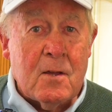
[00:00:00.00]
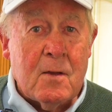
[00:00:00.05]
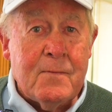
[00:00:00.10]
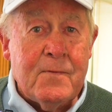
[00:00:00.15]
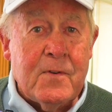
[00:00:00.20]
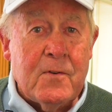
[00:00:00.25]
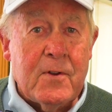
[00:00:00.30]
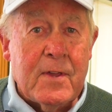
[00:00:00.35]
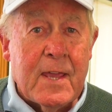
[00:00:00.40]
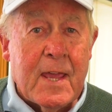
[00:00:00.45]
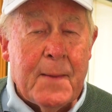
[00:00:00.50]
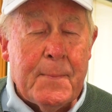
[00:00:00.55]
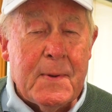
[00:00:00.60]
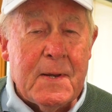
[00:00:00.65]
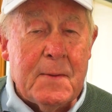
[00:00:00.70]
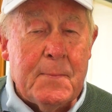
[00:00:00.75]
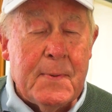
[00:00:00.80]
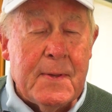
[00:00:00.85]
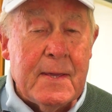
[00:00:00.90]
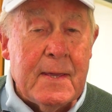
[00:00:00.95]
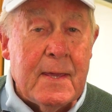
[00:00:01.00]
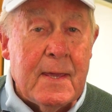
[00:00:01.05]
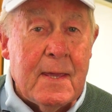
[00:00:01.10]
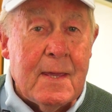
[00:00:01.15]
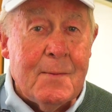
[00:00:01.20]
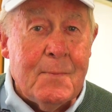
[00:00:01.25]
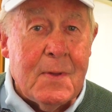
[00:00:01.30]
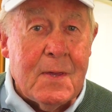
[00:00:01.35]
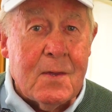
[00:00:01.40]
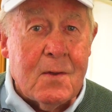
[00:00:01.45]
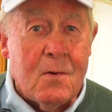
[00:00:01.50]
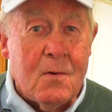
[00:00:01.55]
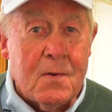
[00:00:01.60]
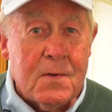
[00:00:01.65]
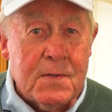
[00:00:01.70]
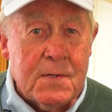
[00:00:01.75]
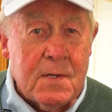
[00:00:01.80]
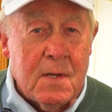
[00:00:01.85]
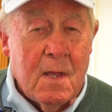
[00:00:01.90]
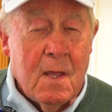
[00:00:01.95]
I'm very happy to be here
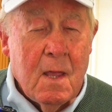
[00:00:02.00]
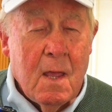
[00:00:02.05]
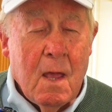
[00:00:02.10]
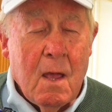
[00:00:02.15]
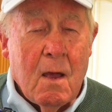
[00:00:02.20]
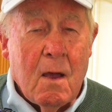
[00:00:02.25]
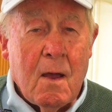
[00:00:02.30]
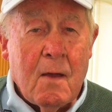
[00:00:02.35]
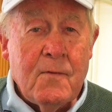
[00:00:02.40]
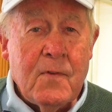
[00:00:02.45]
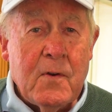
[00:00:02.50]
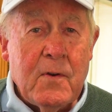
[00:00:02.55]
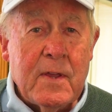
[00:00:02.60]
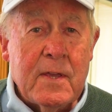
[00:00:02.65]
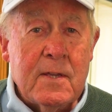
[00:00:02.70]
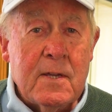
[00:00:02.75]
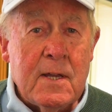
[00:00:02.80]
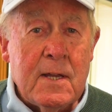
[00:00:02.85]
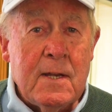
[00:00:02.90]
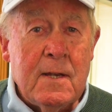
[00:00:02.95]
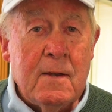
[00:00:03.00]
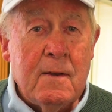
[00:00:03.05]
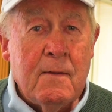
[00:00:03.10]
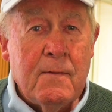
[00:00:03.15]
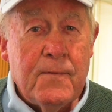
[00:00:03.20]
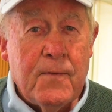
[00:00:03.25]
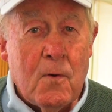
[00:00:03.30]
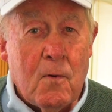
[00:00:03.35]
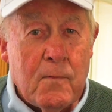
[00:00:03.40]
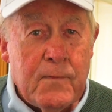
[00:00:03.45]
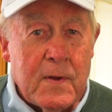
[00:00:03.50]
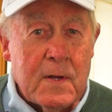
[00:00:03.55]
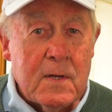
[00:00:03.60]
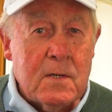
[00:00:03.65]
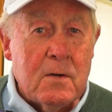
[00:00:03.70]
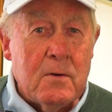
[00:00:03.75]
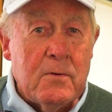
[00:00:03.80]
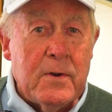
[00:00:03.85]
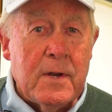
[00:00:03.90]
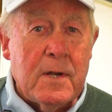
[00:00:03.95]
because I'm very keen for
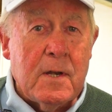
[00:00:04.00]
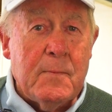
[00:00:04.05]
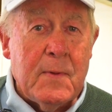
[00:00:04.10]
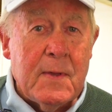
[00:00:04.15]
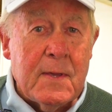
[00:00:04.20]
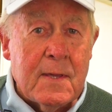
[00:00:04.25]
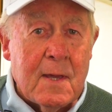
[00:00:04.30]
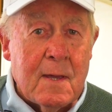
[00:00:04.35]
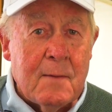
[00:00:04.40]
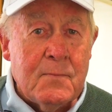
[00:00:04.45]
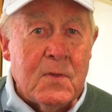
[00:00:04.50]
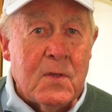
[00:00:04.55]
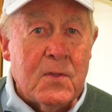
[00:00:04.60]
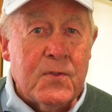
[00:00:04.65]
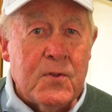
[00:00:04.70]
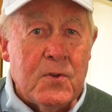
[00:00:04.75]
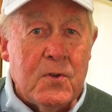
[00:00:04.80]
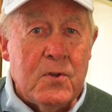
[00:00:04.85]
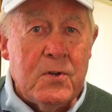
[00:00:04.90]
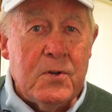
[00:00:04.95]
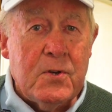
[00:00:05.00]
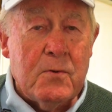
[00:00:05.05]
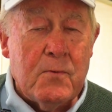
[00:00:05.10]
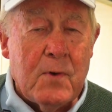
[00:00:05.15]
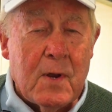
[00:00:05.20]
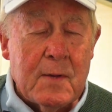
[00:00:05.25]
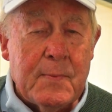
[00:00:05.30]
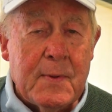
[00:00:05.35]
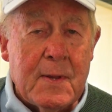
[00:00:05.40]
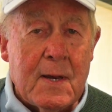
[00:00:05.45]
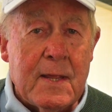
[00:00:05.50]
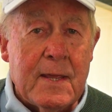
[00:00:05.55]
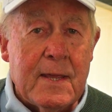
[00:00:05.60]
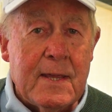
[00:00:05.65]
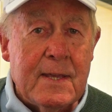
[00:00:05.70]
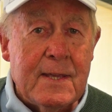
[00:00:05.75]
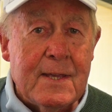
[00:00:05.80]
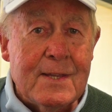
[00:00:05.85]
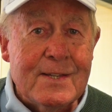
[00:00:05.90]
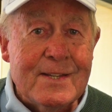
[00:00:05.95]
Victoria to become the third rugby
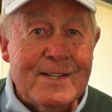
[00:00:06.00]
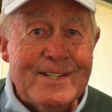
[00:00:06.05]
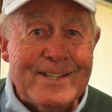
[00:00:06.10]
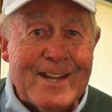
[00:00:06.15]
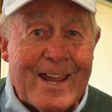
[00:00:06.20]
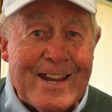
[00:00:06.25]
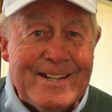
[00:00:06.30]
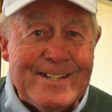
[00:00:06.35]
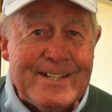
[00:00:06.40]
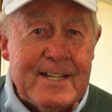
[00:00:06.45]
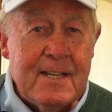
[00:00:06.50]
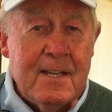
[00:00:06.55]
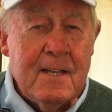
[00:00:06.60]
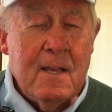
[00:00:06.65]
league state.